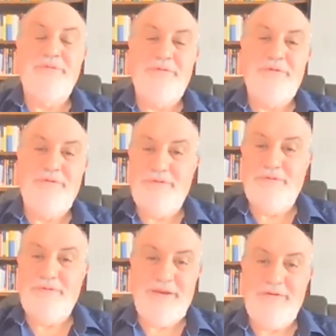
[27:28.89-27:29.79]
or New
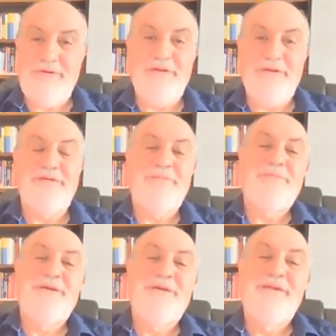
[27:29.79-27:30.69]
York area gossip.
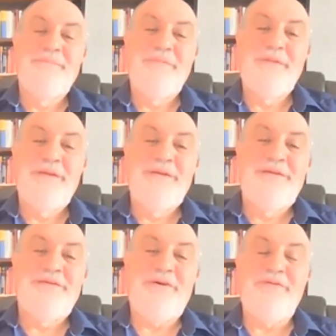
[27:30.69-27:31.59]

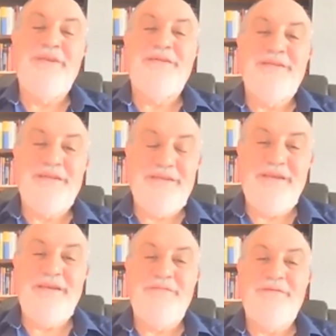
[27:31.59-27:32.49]
So I realized in
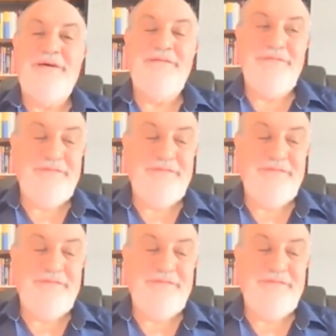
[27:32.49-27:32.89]
1985, I